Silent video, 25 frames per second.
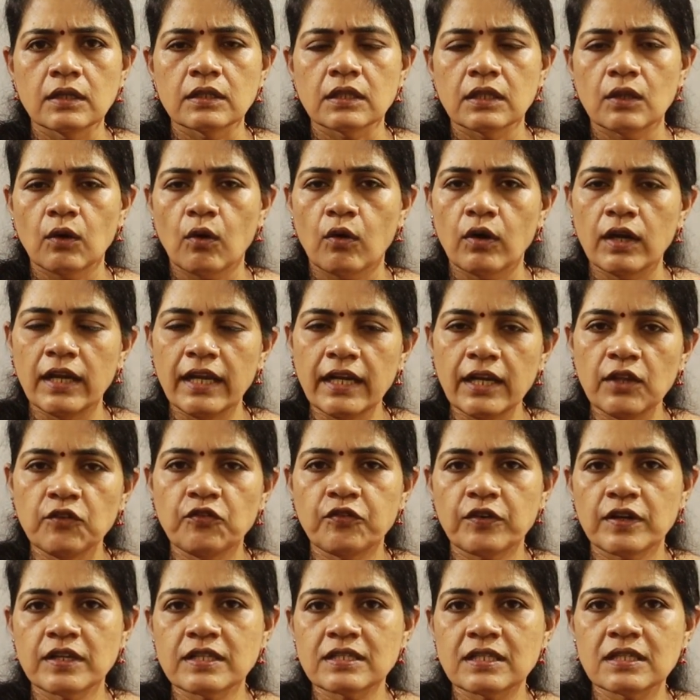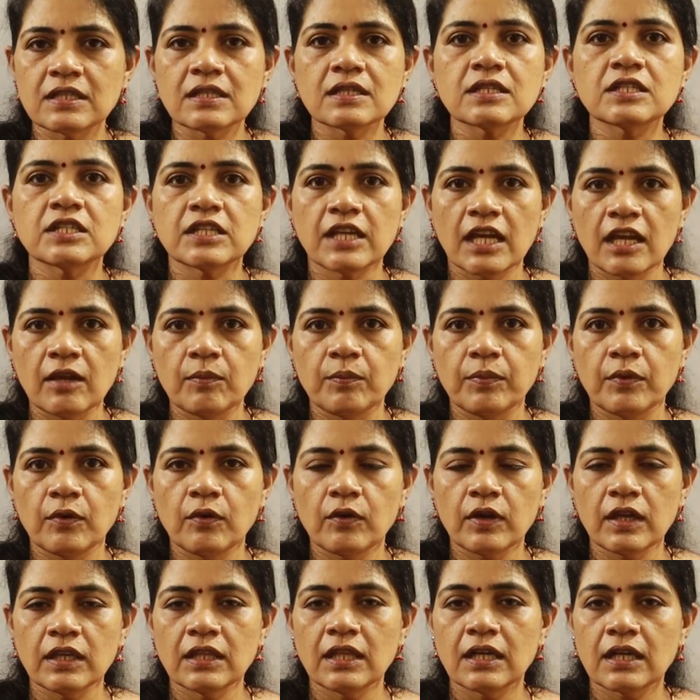The only difference is the shape.
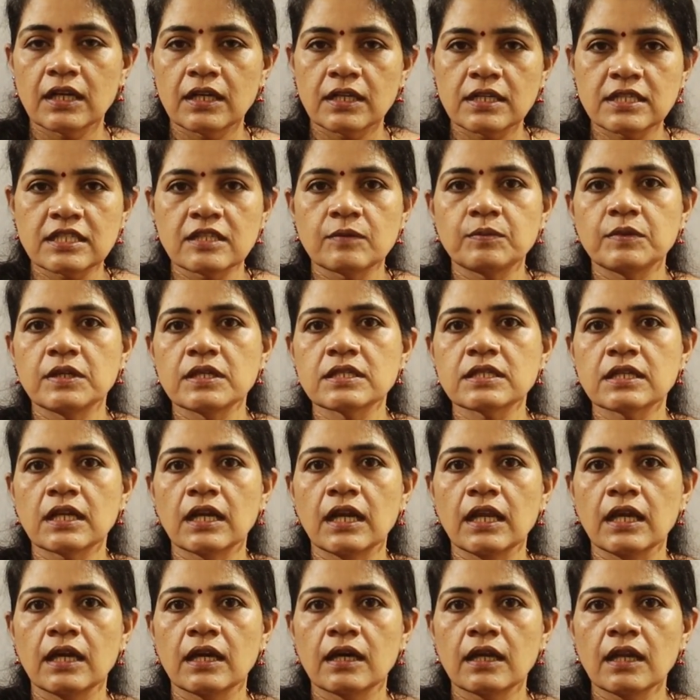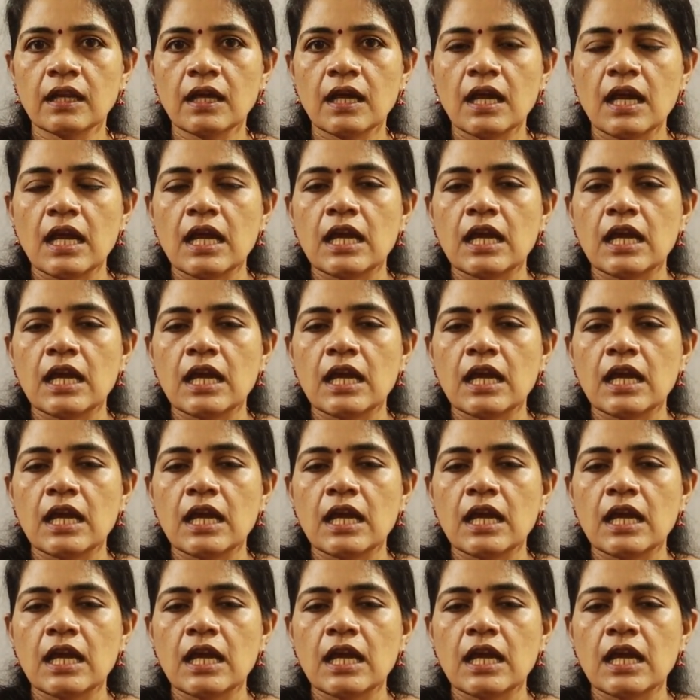Okay, the concept is clear.